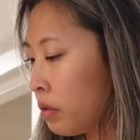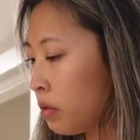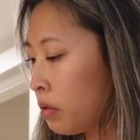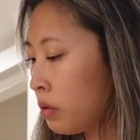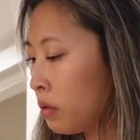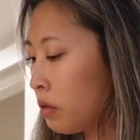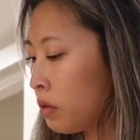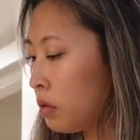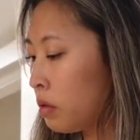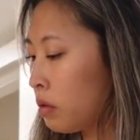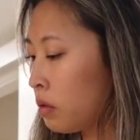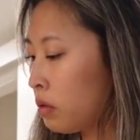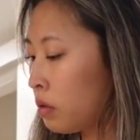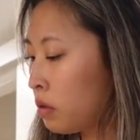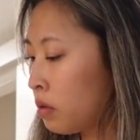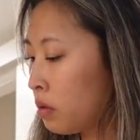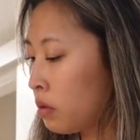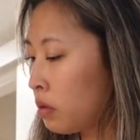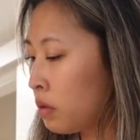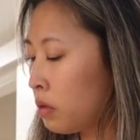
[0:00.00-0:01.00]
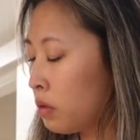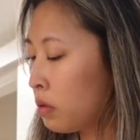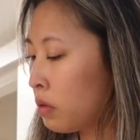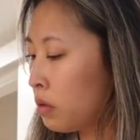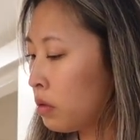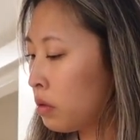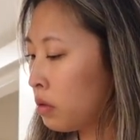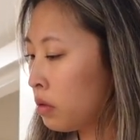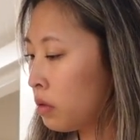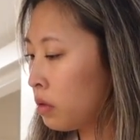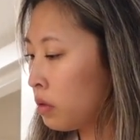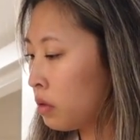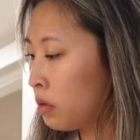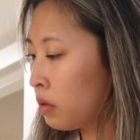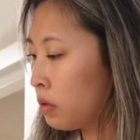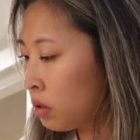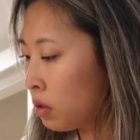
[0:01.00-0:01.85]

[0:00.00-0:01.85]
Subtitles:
Nothing is said.